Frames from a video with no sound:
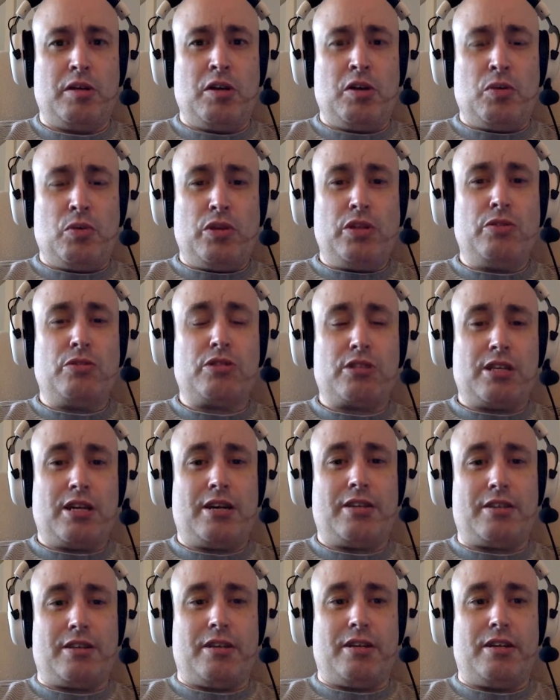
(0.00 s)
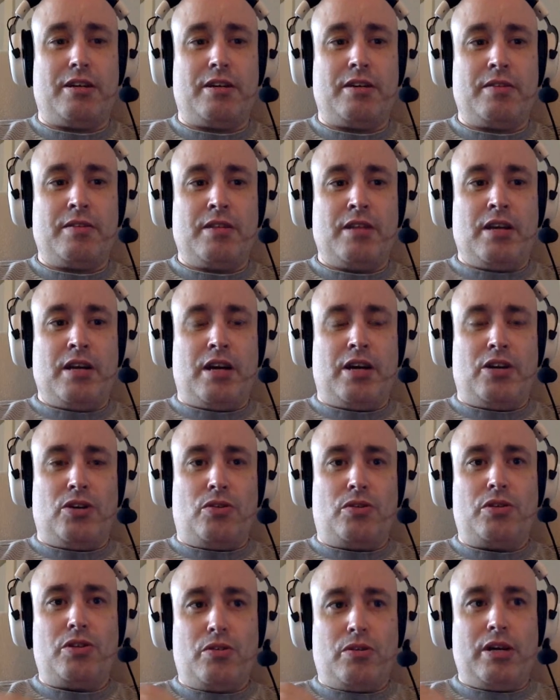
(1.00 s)
When you're sat there and
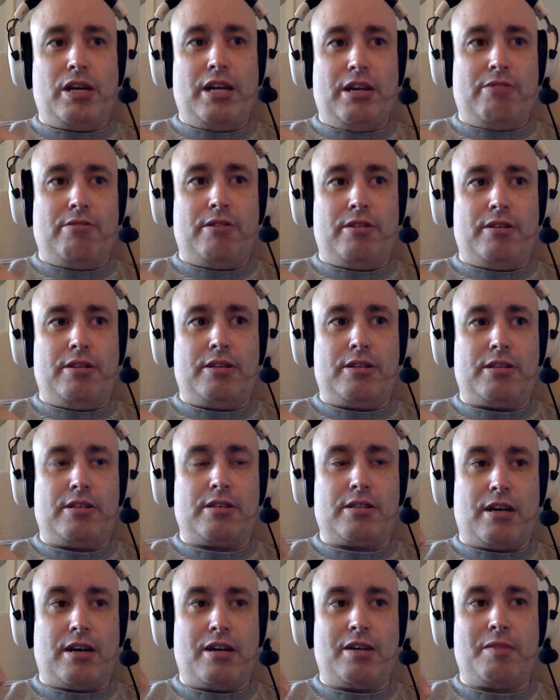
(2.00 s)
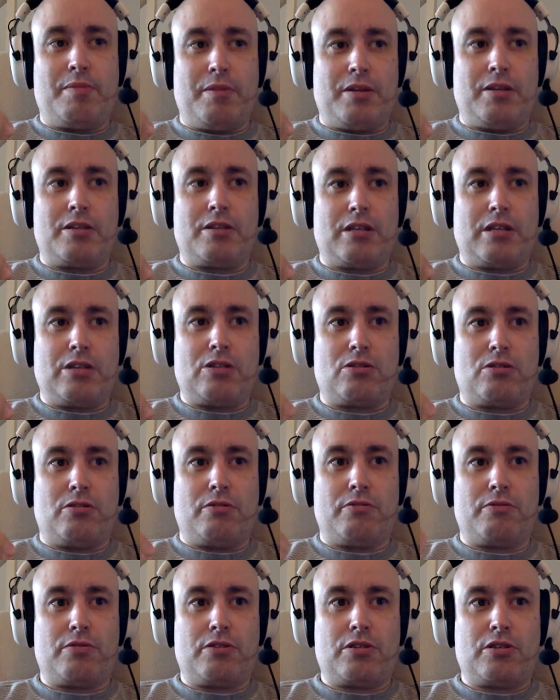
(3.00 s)
all you're hearing is this high pitched like sort
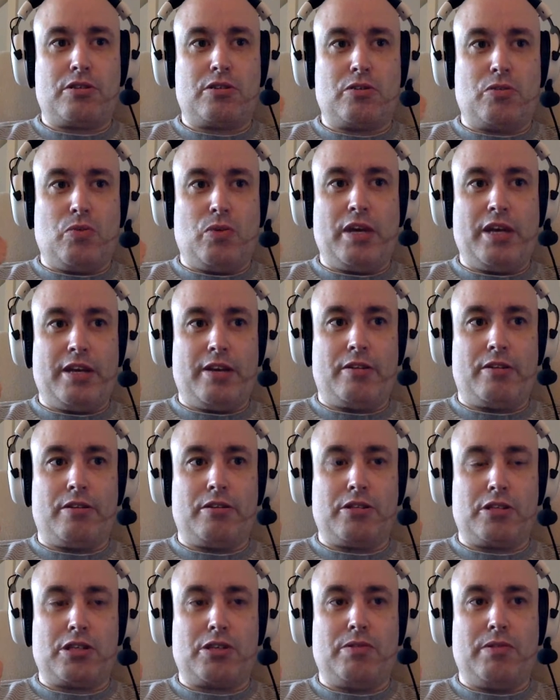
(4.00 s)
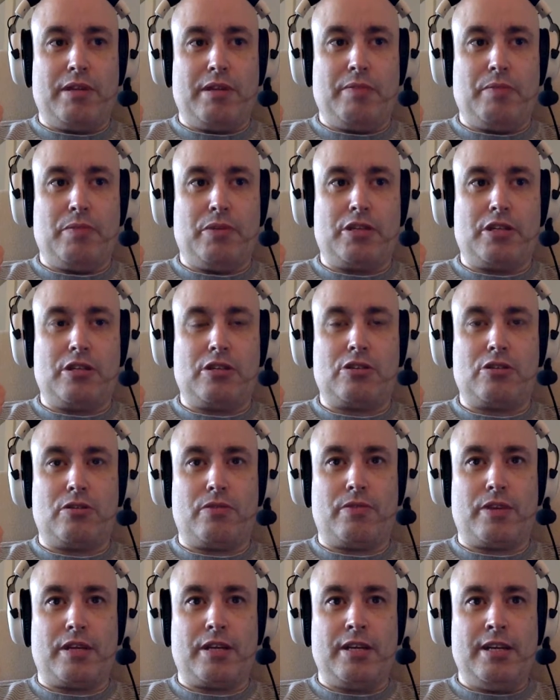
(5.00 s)
of squeal and scream, which is sort of
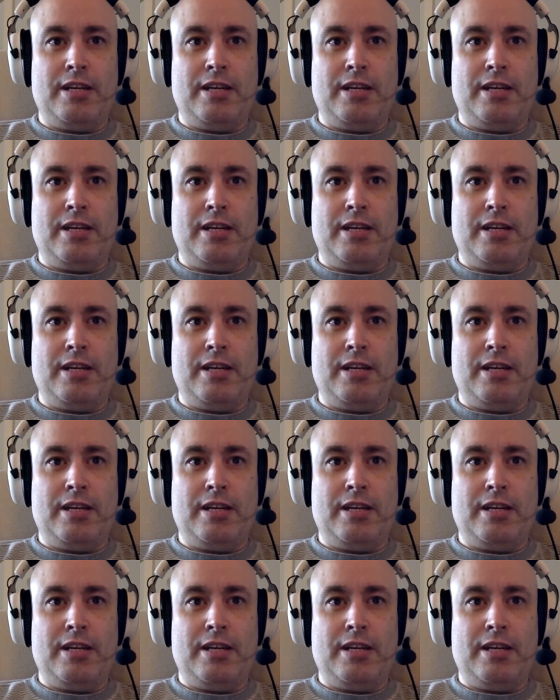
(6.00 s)
like,